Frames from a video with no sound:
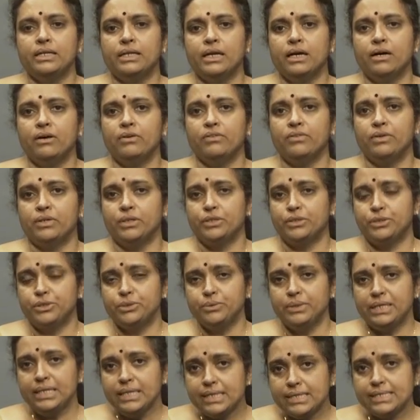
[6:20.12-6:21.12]
Now,
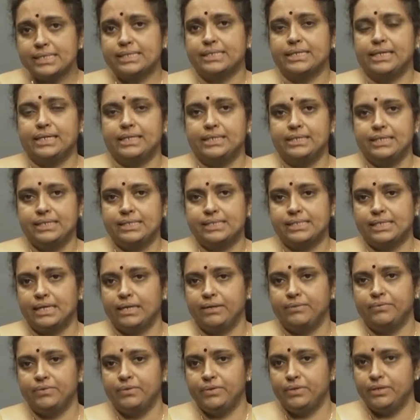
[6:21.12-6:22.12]
to illustrate this,
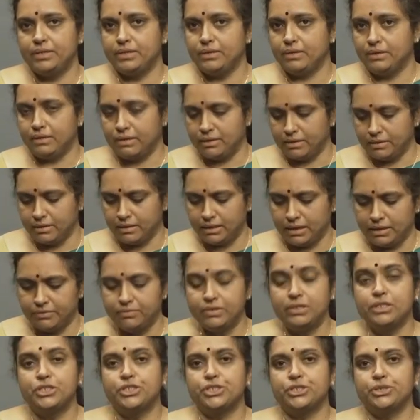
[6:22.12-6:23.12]
I will draw
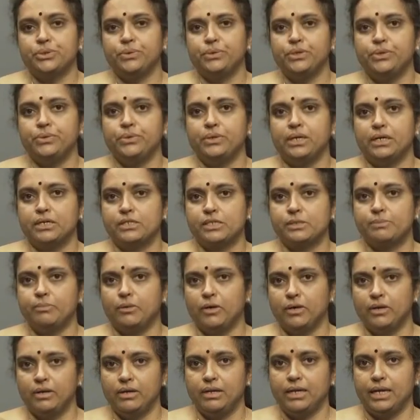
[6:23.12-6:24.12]
and show you a
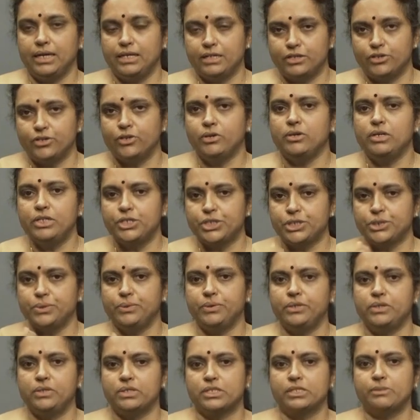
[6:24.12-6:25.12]
small
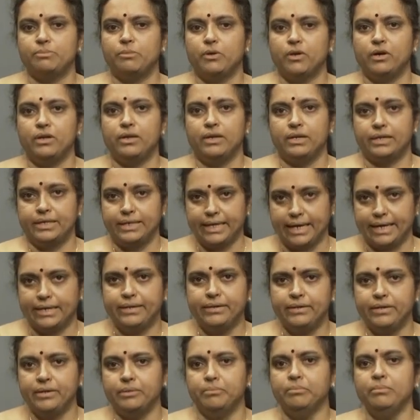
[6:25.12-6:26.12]

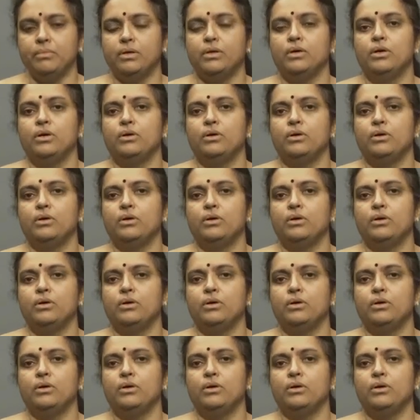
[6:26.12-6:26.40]
diagram.